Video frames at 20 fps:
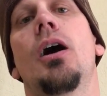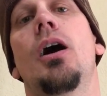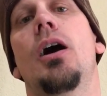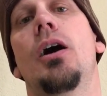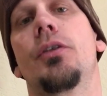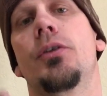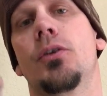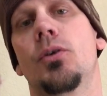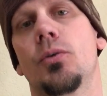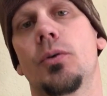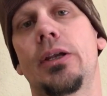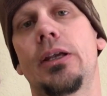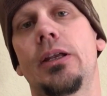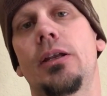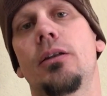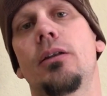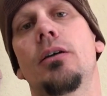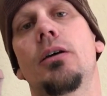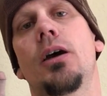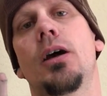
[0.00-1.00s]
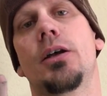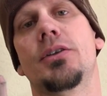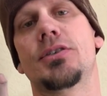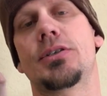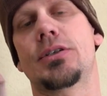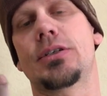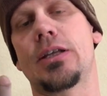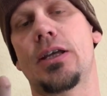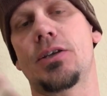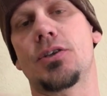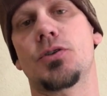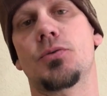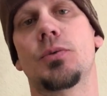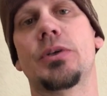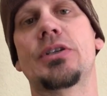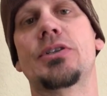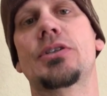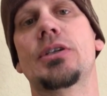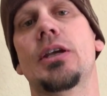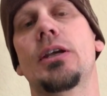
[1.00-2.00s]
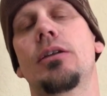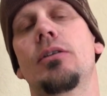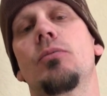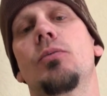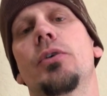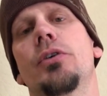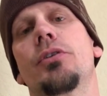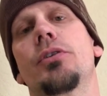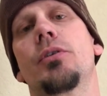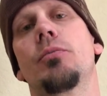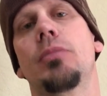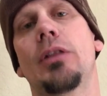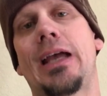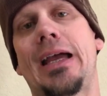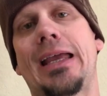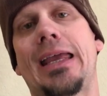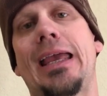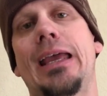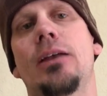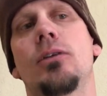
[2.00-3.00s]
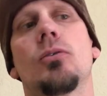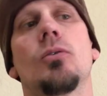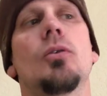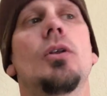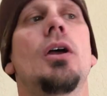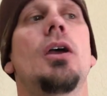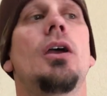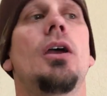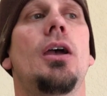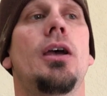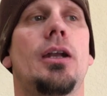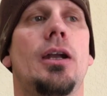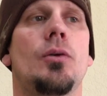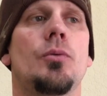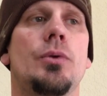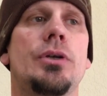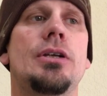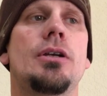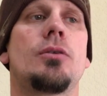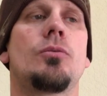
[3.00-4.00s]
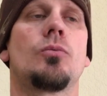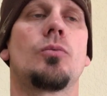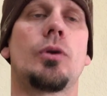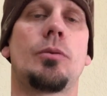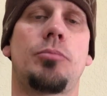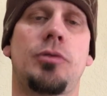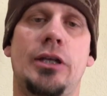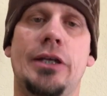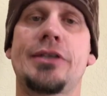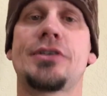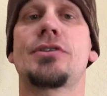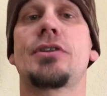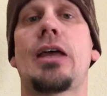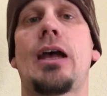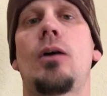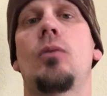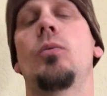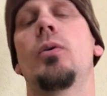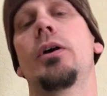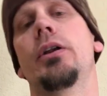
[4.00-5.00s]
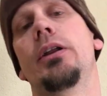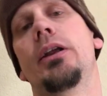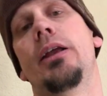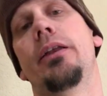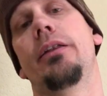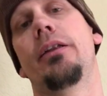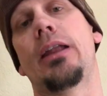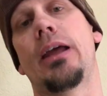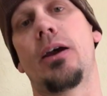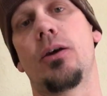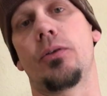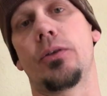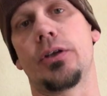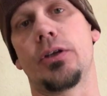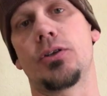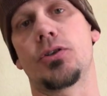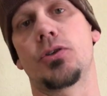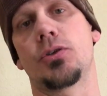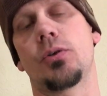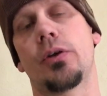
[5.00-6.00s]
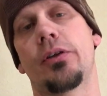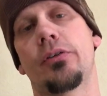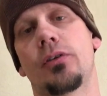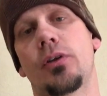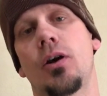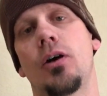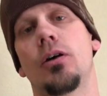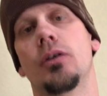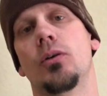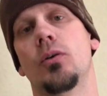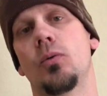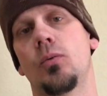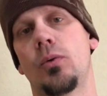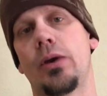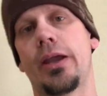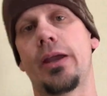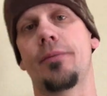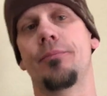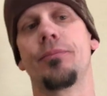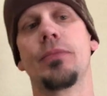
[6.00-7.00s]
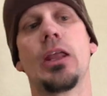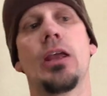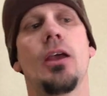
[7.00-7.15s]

uh, the green uh, test reset with the black handle, and I re replaced that one and now the issue has gone away.